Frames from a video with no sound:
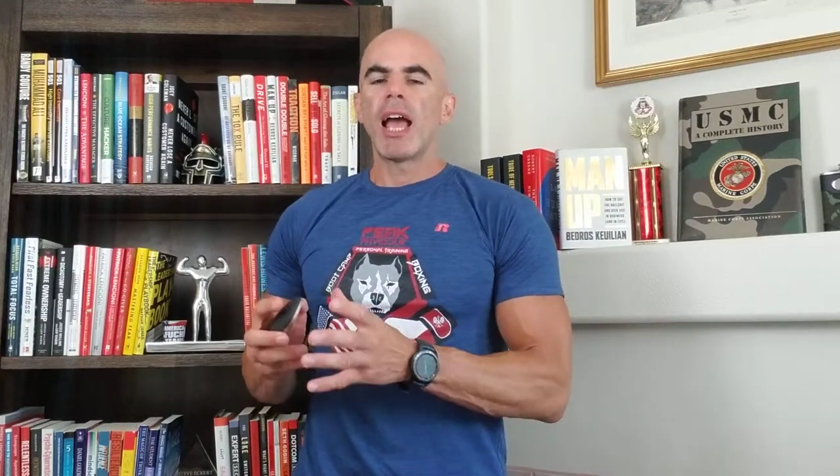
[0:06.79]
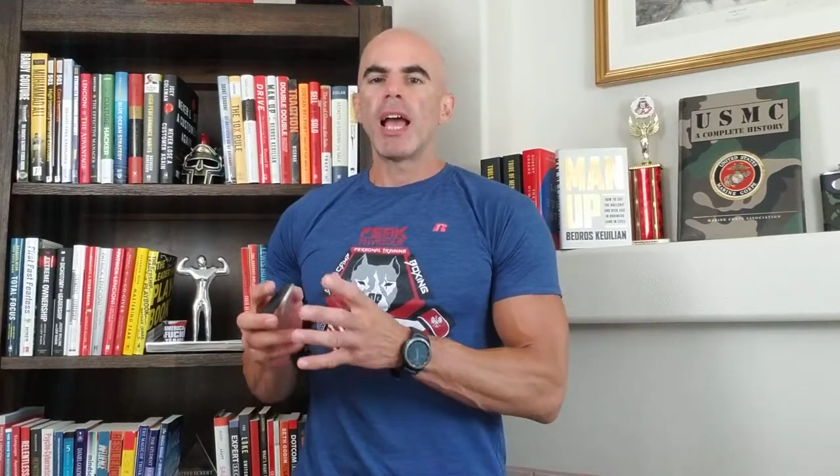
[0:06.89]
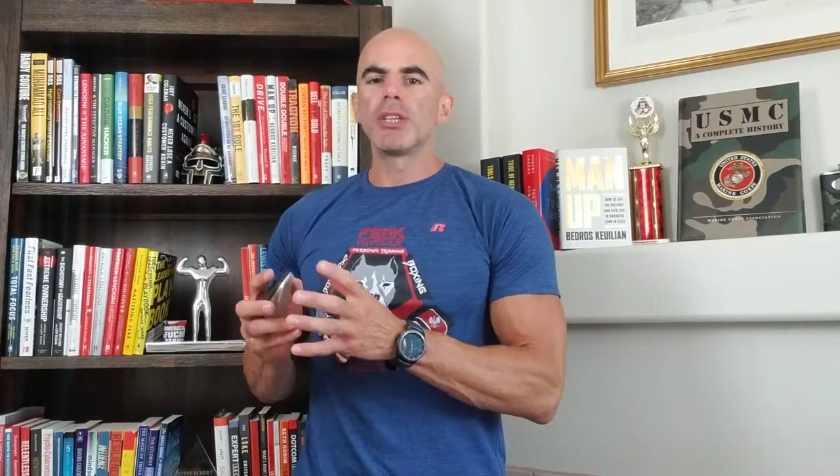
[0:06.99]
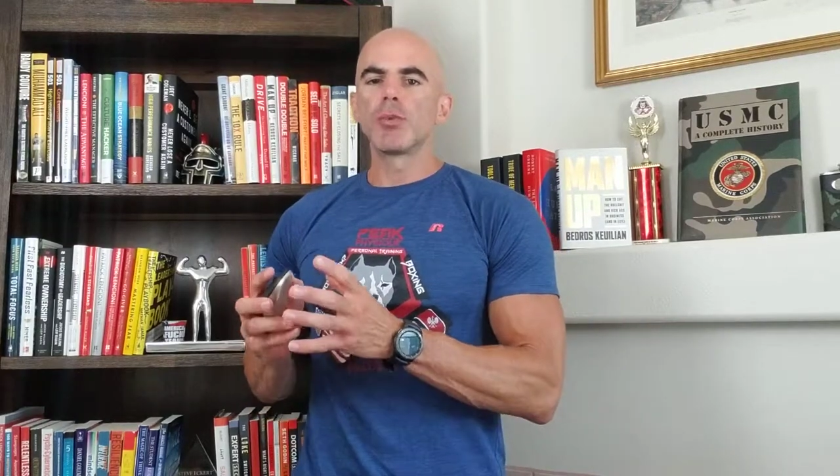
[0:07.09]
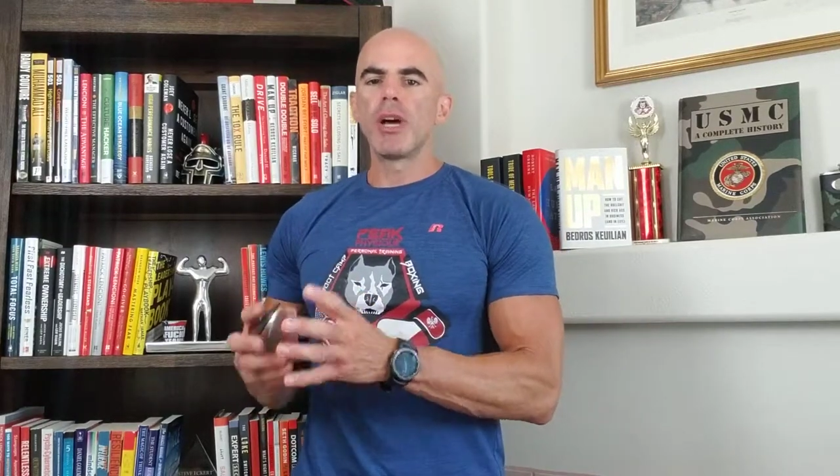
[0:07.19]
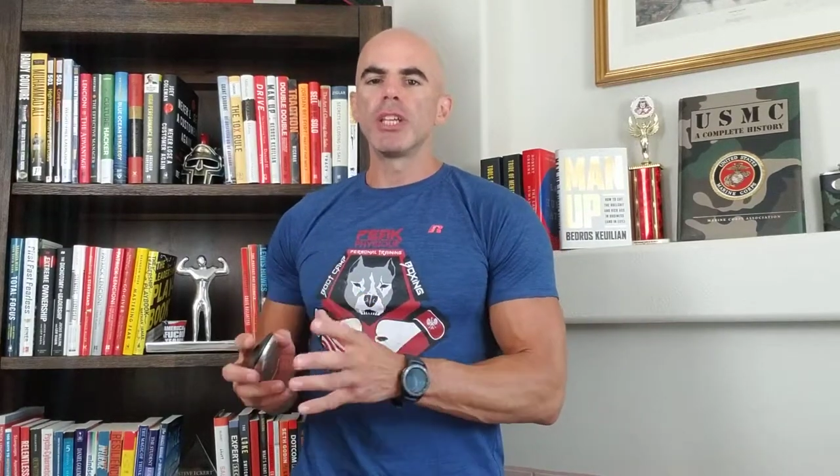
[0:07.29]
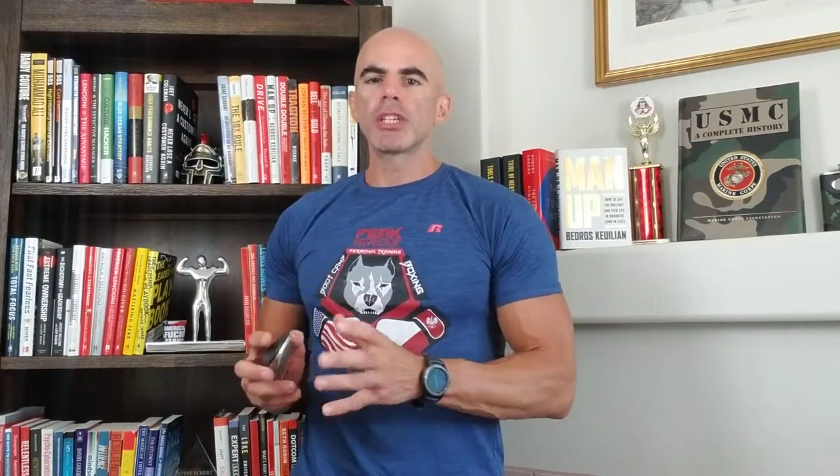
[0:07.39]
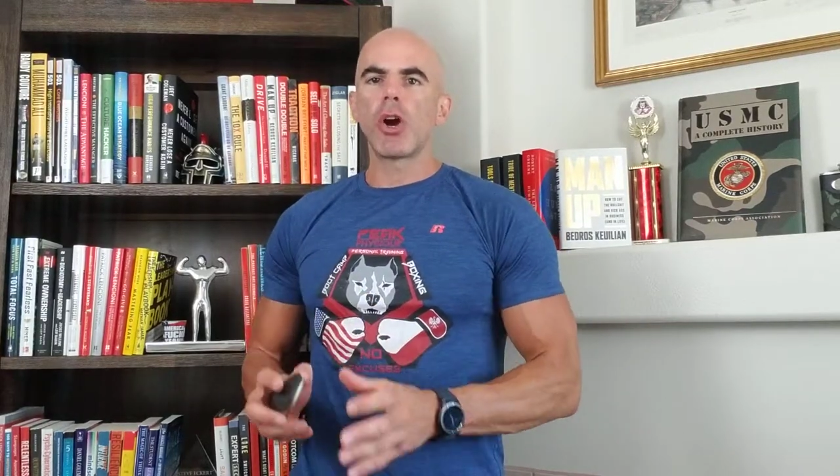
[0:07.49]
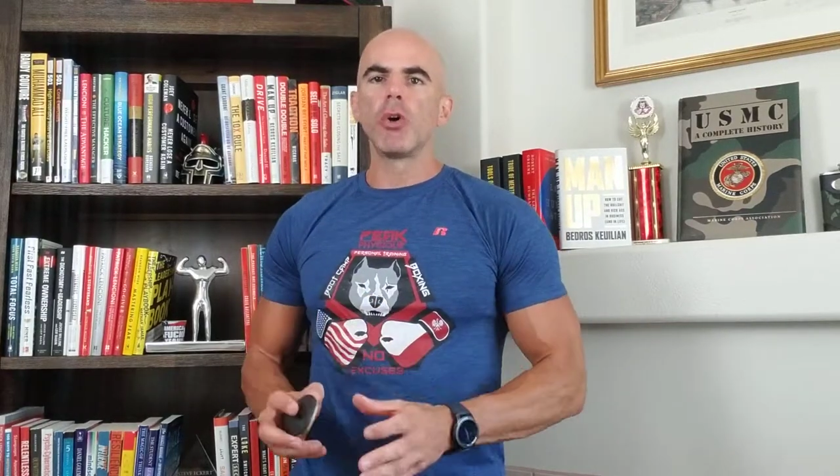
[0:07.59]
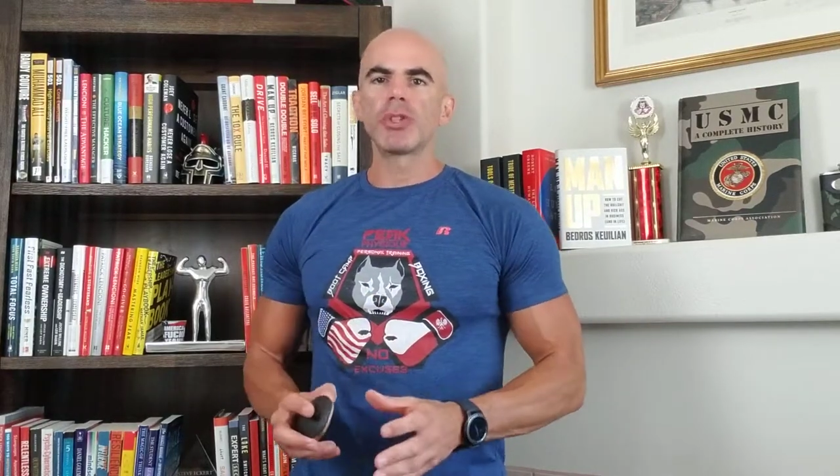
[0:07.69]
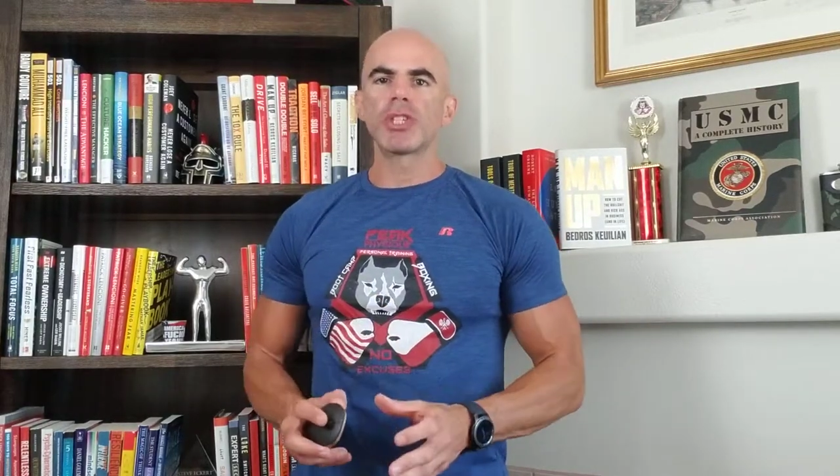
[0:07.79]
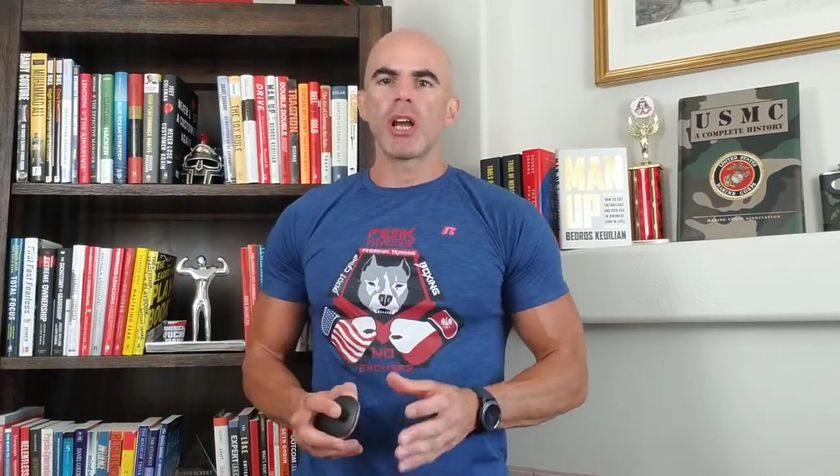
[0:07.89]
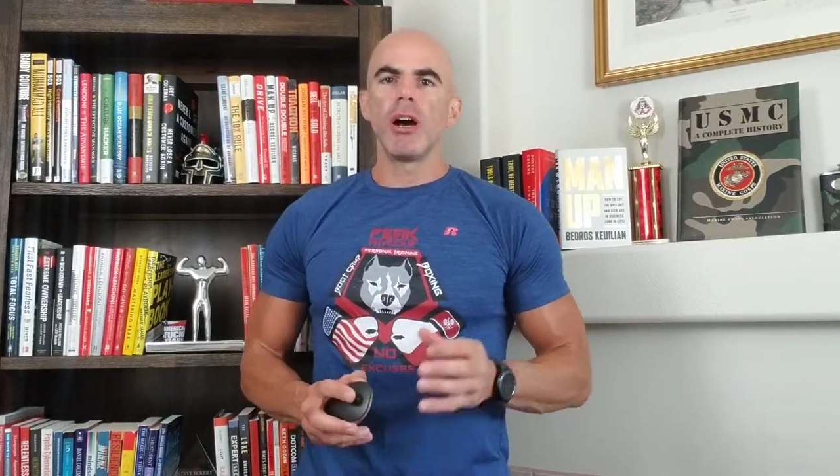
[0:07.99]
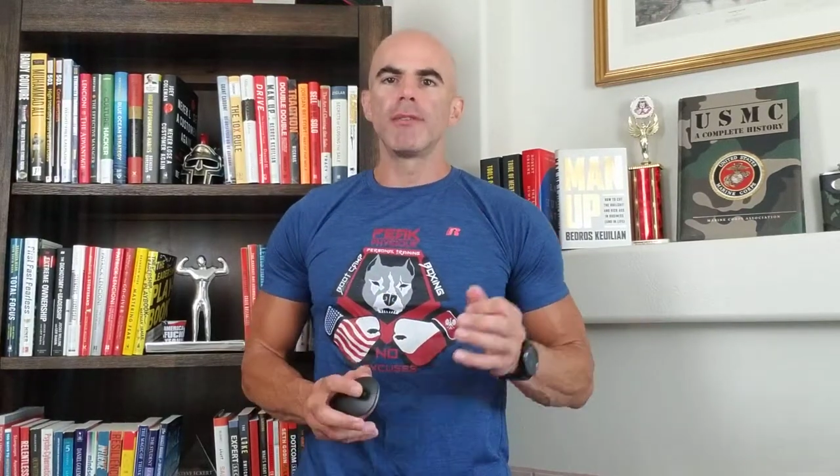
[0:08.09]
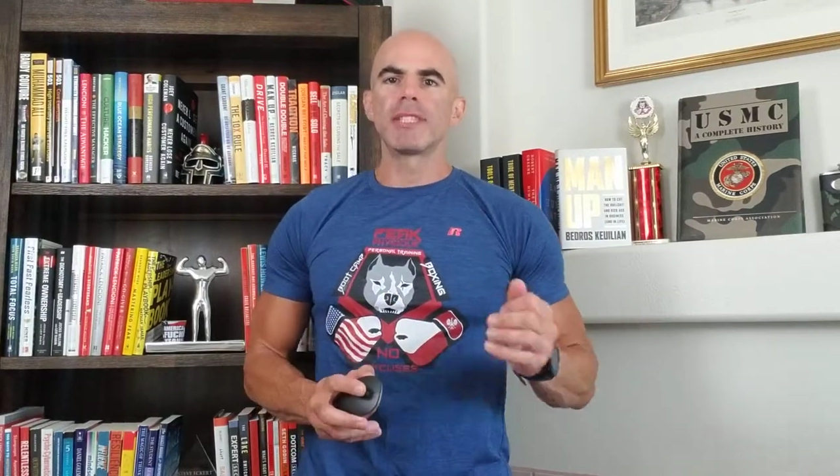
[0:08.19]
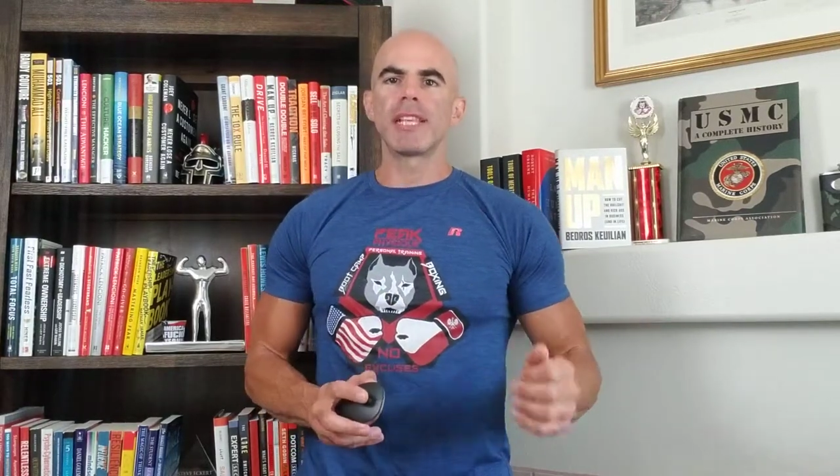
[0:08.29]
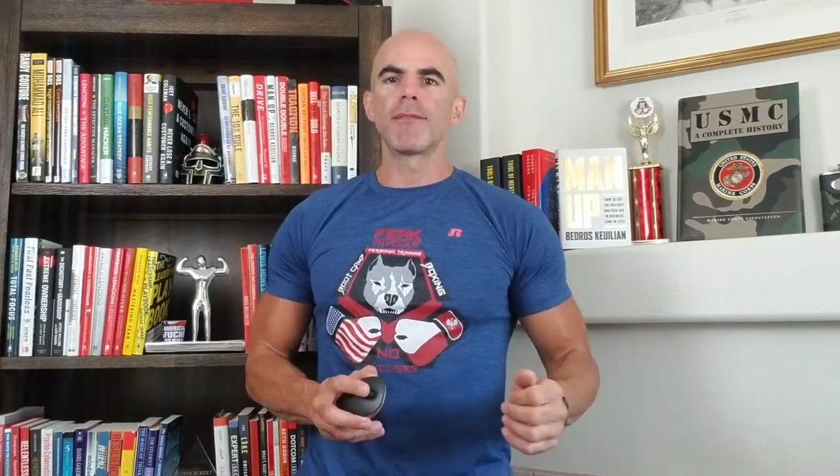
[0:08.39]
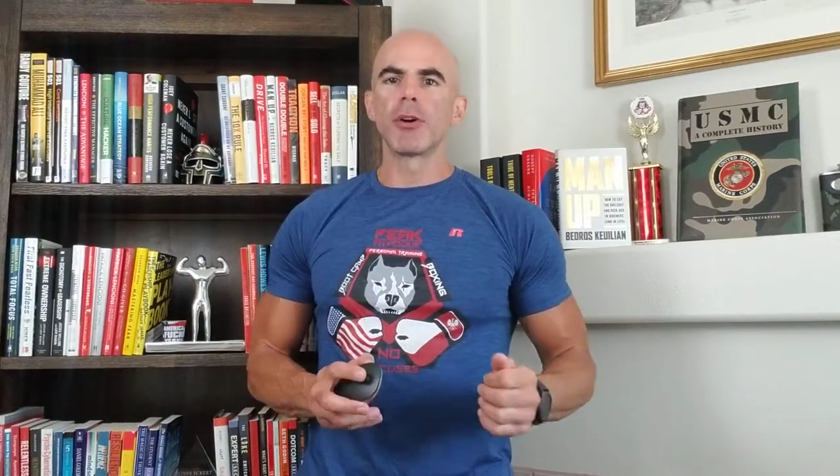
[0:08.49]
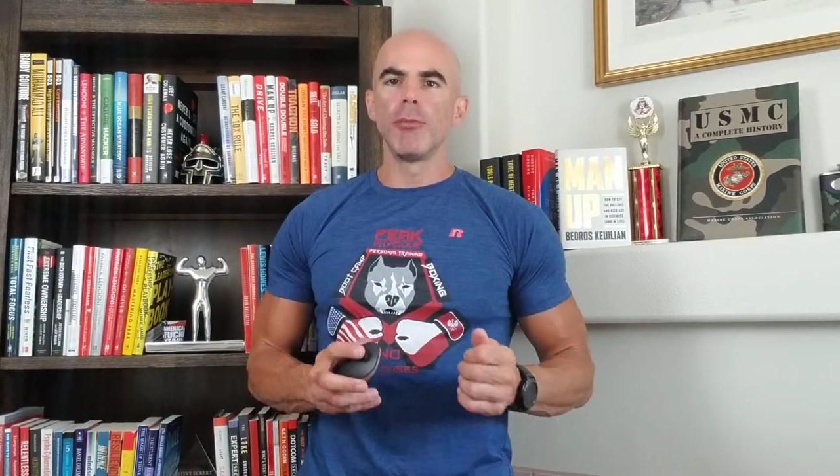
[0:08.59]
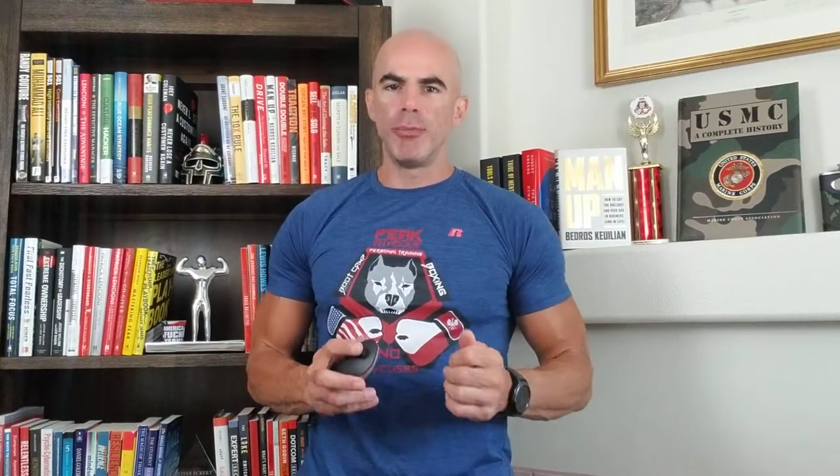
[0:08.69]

as well as coach of several